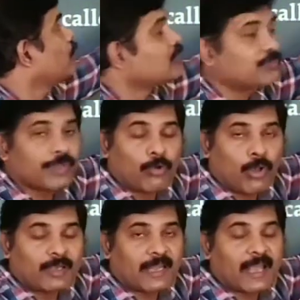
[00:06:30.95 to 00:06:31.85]
which we
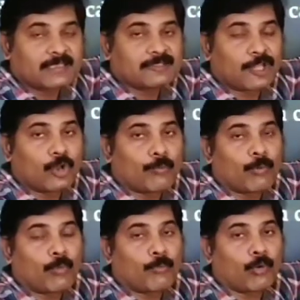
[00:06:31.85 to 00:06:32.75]
call it as the
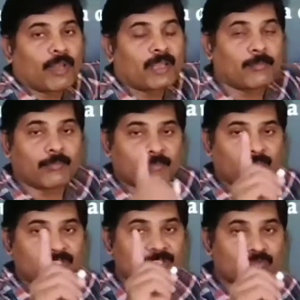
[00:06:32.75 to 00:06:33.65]
lobopodium,
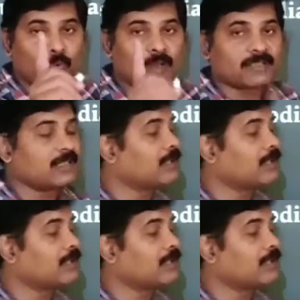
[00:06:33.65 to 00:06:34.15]
which is one